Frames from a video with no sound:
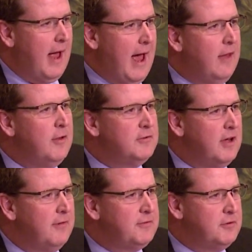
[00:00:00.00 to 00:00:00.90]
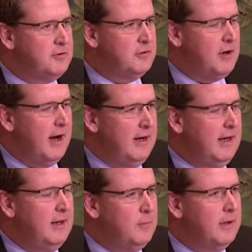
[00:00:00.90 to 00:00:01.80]
how those officers are trained
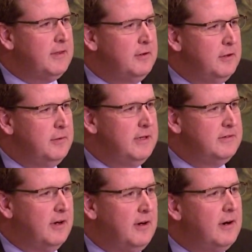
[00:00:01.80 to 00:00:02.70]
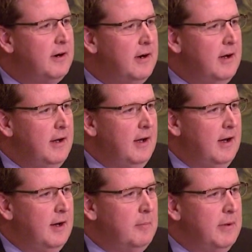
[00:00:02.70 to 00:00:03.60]
and what their duties are,
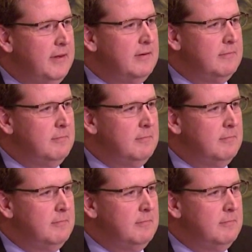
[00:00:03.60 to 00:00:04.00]
uh, but,